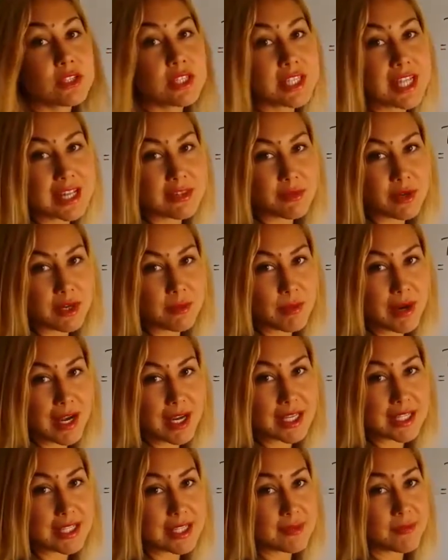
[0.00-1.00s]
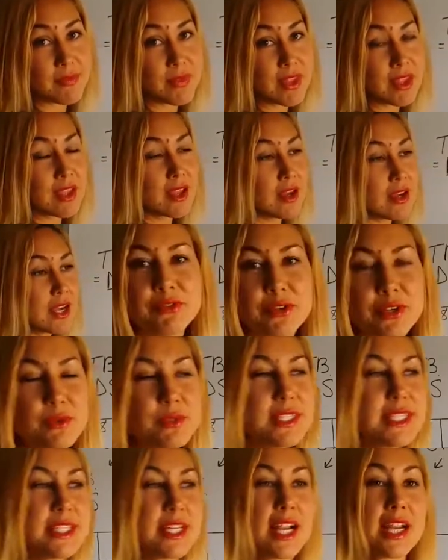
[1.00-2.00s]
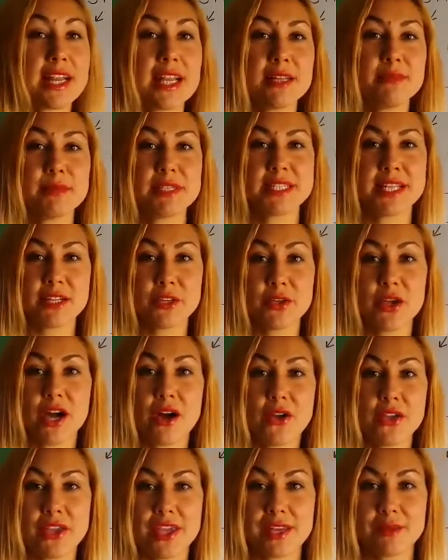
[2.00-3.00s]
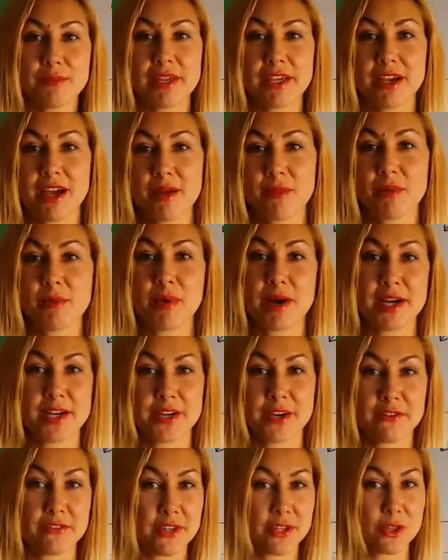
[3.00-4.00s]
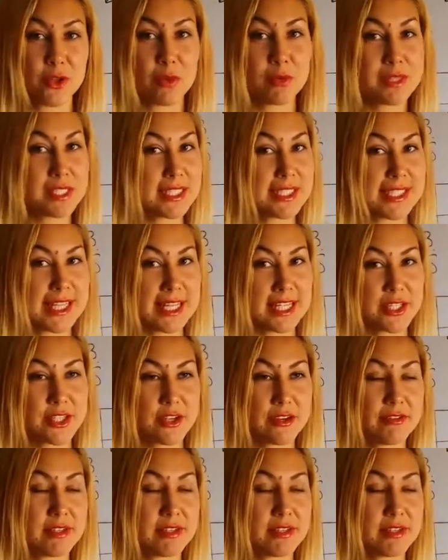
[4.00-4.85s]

to the network marketing. Before we start, let me tell you how you can become a partner of the Global Intellect